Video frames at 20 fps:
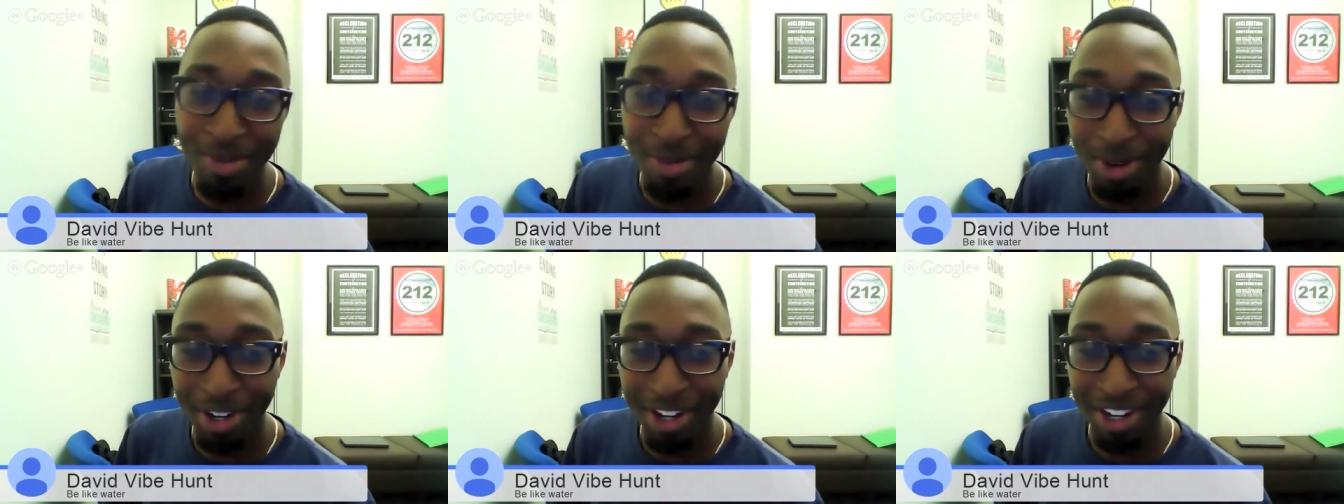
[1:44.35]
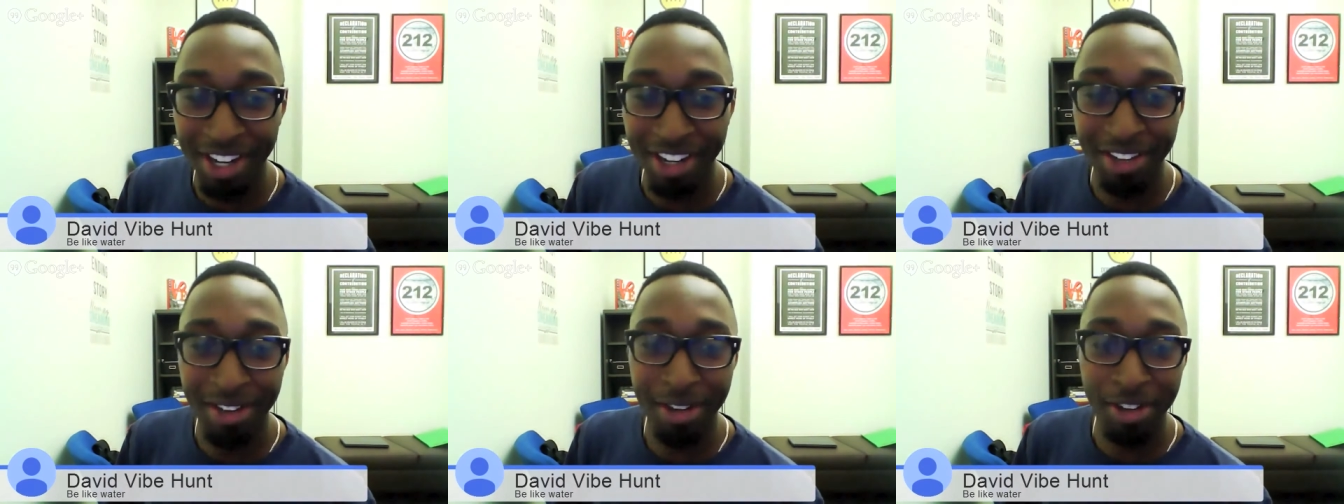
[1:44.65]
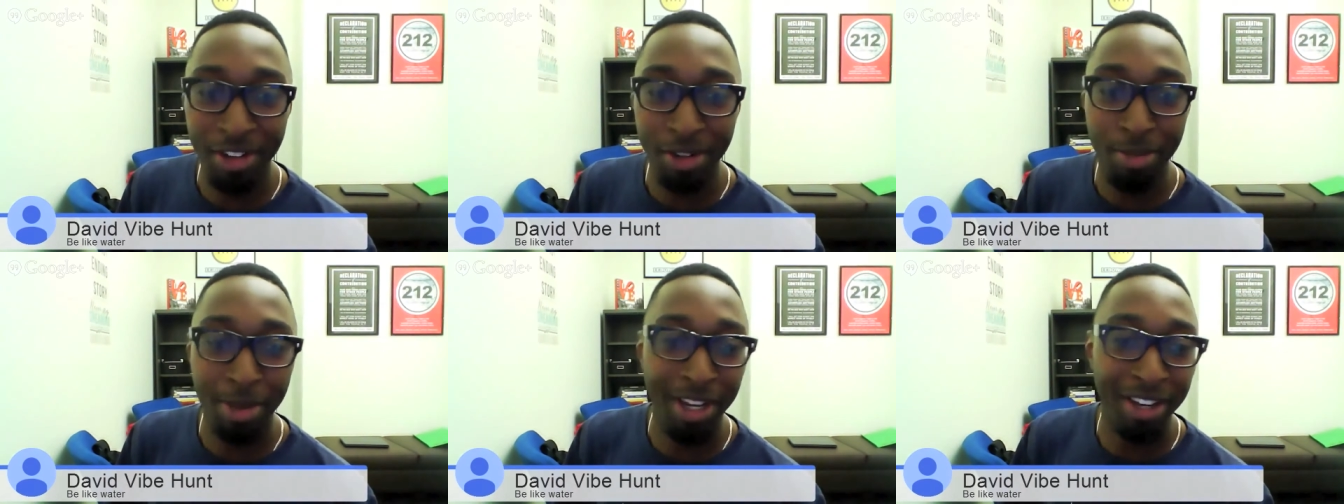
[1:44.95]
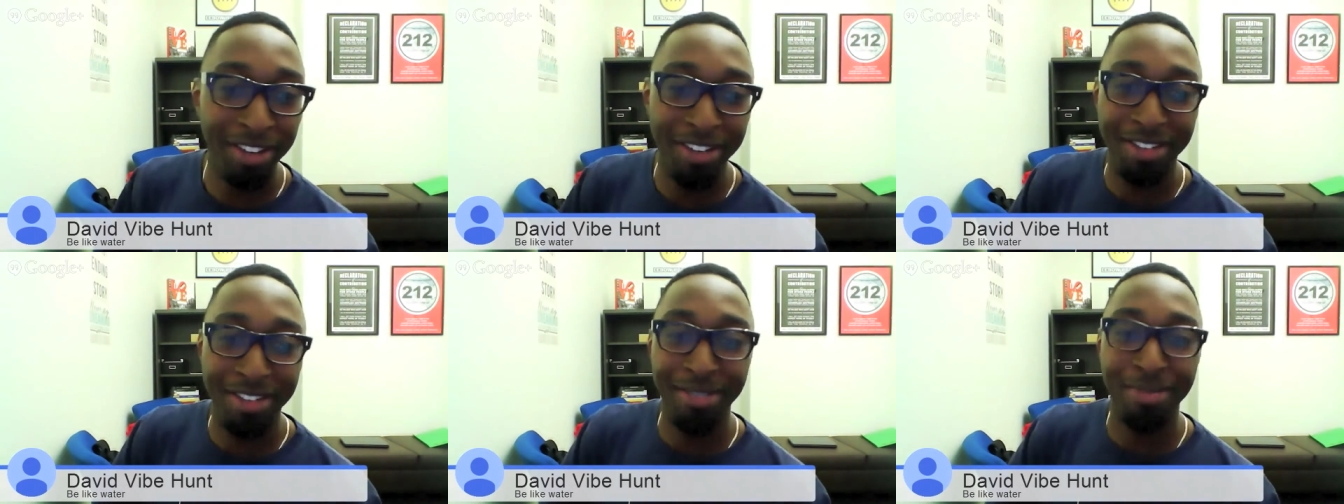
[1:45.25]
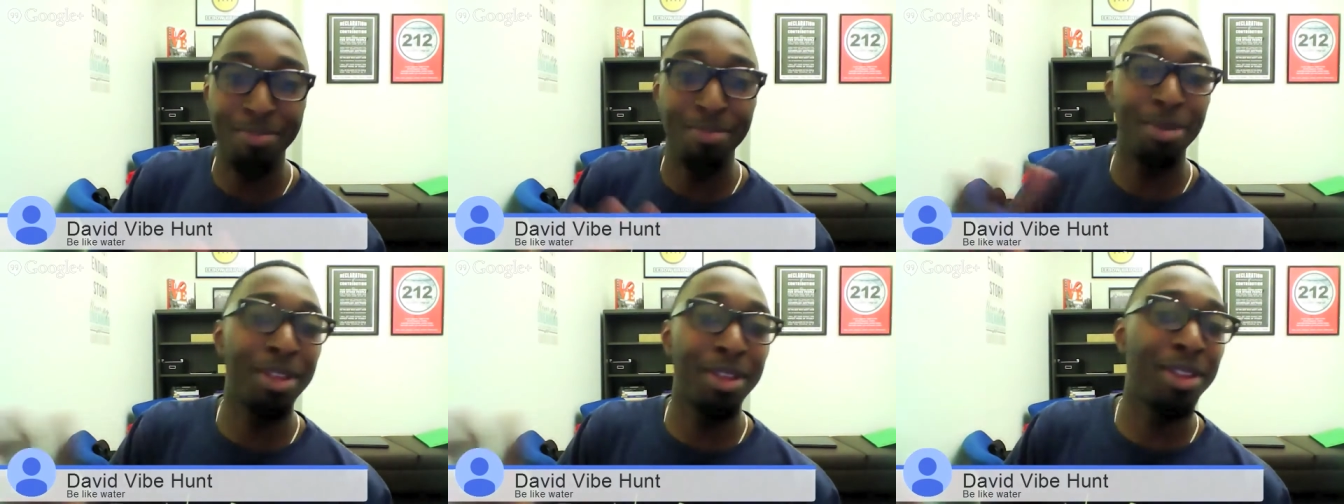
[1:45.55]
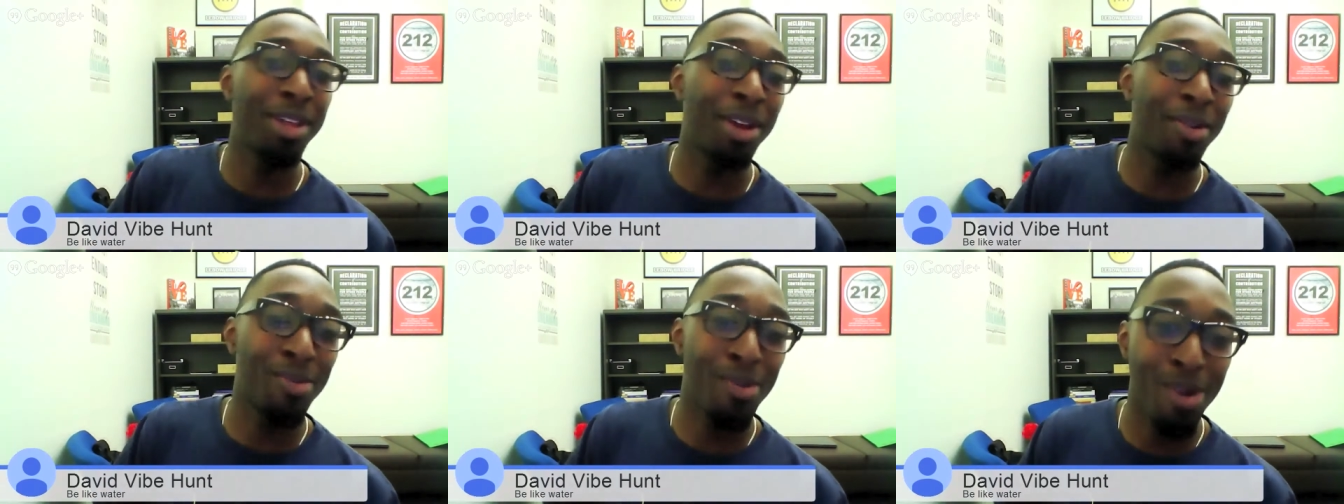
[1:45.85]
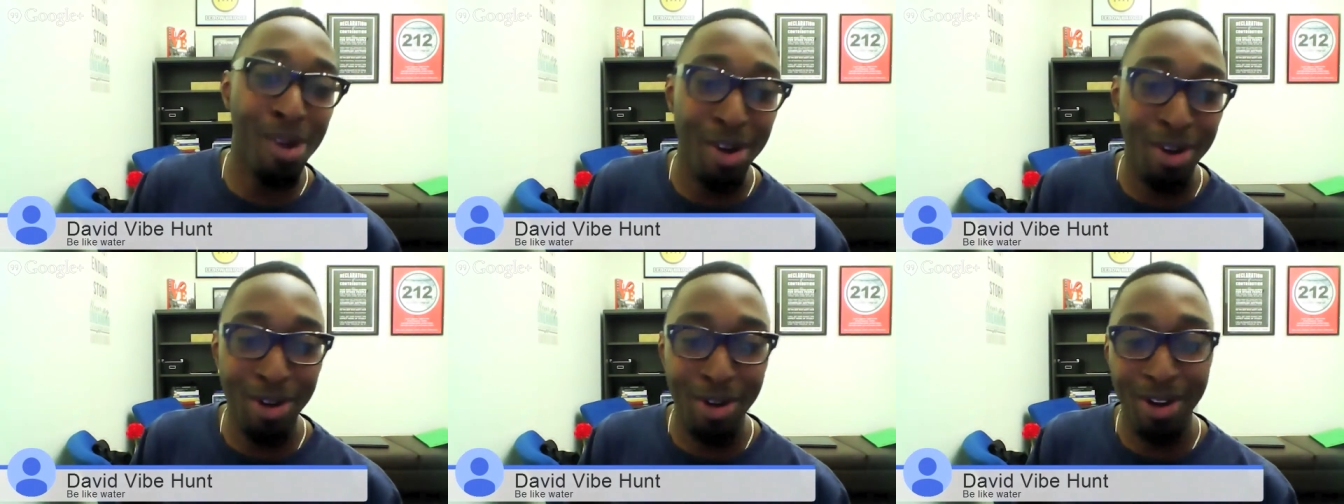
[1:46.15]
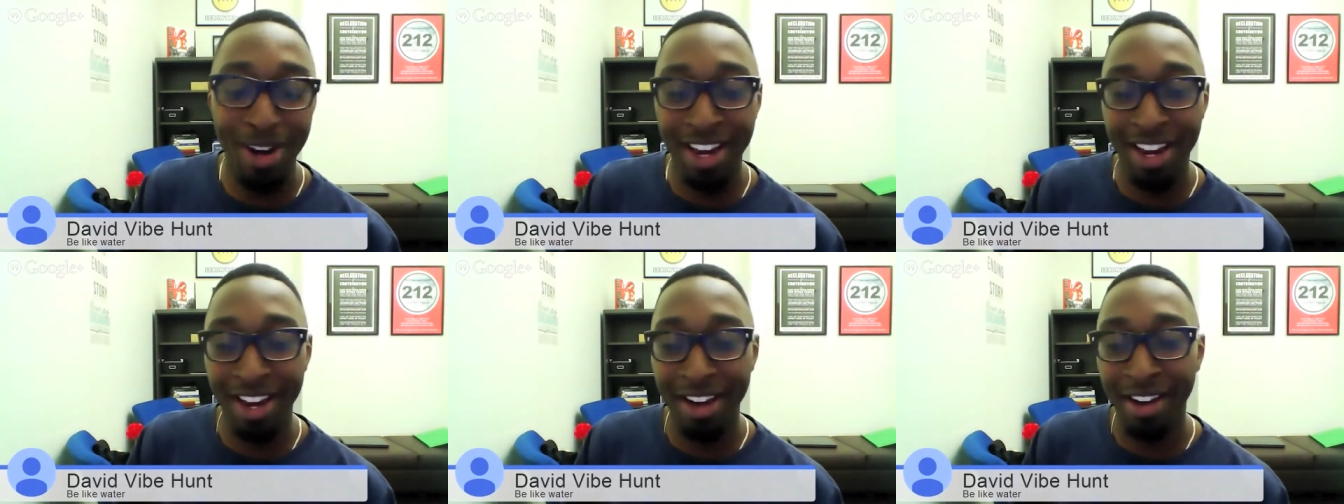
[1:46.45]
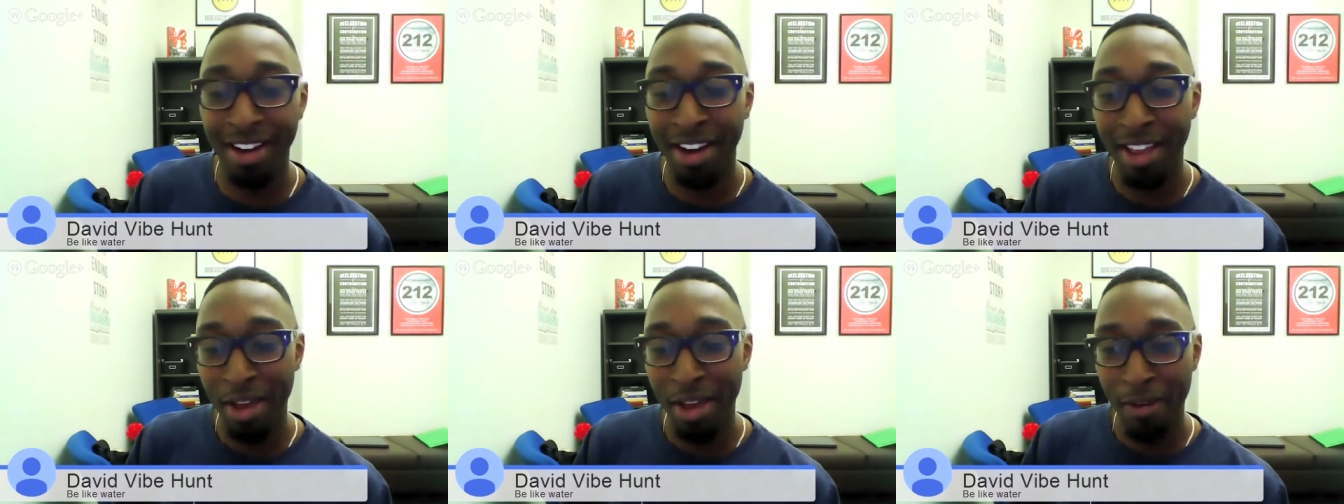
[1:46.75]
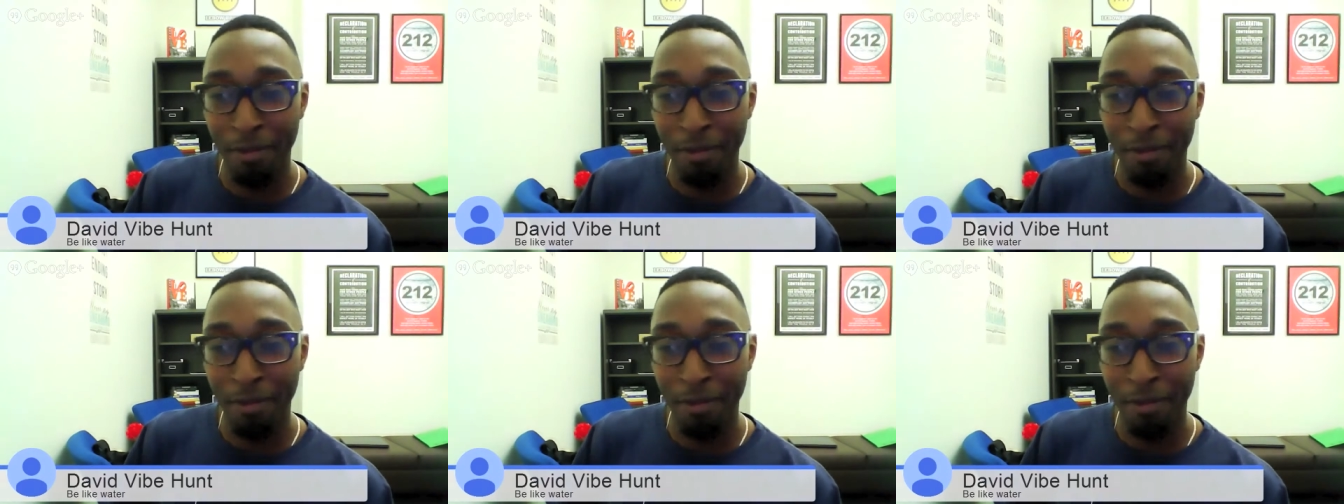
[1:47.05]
where he talks about just be like water and